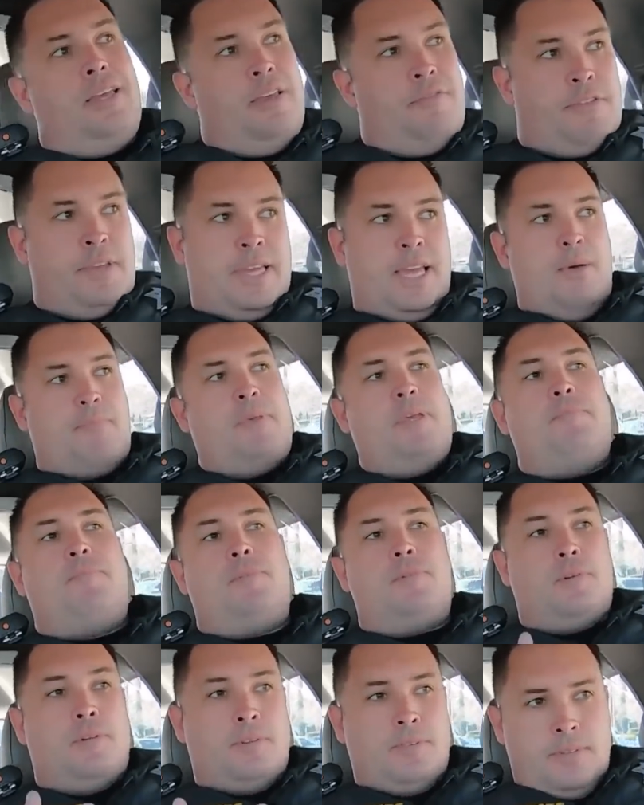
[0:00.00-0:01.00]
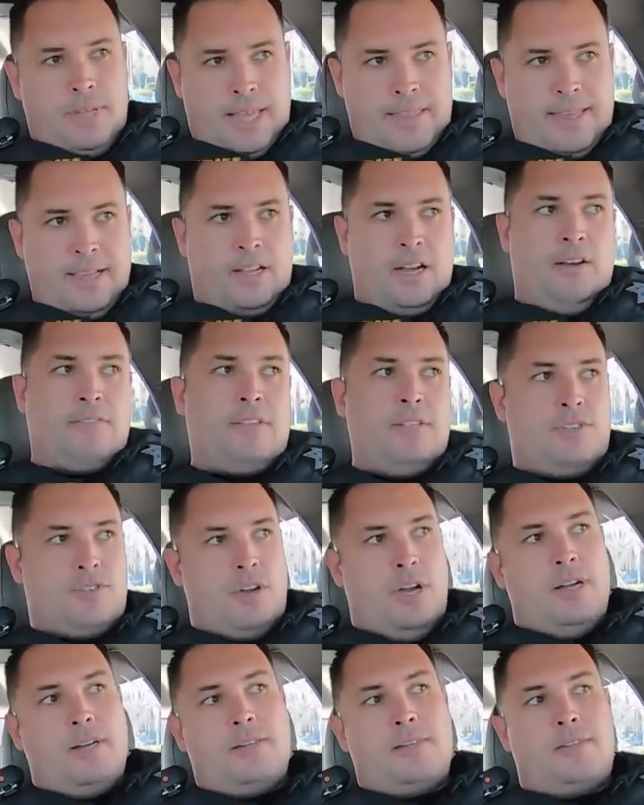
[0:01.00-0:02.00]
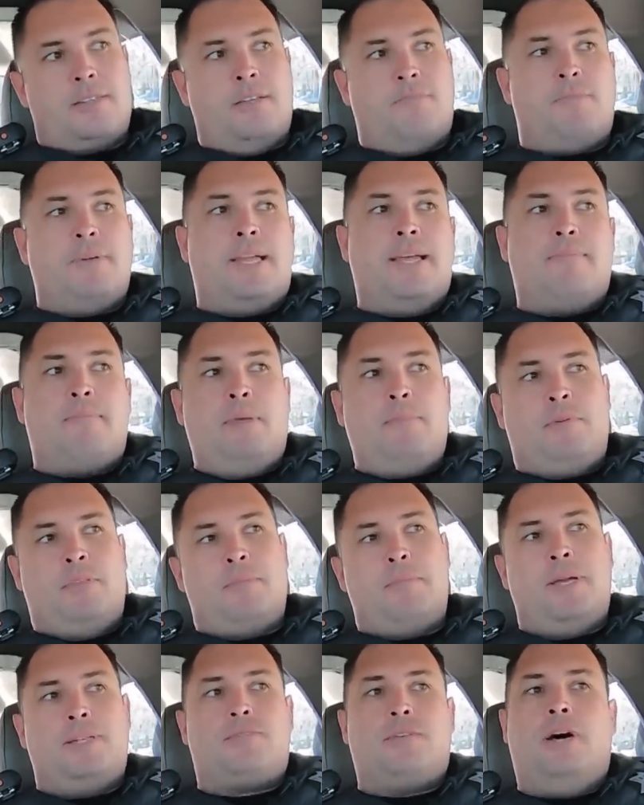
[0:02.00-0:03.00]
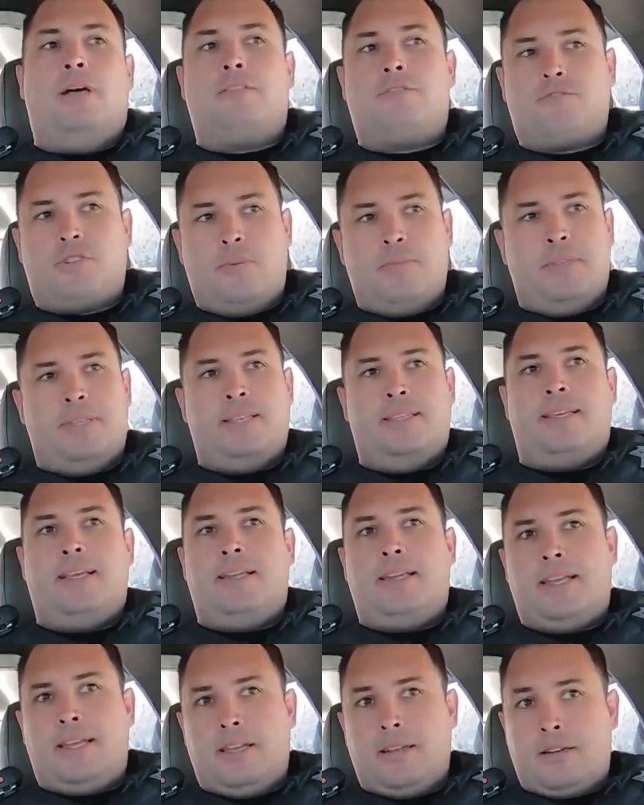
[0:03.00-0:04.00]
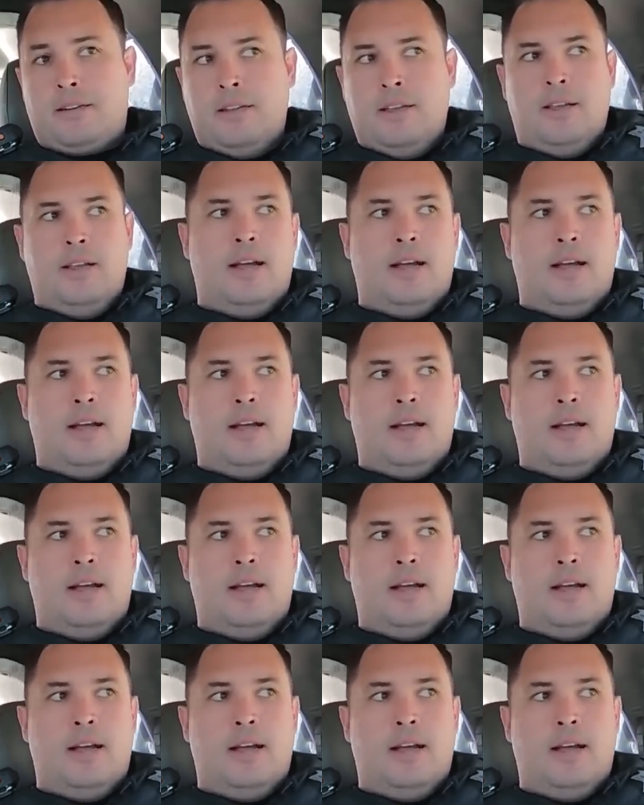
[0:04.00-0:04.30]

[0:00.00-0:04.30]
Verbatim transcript: If you get people, I think, off the drugs, if we get people the mental health treatment that they need,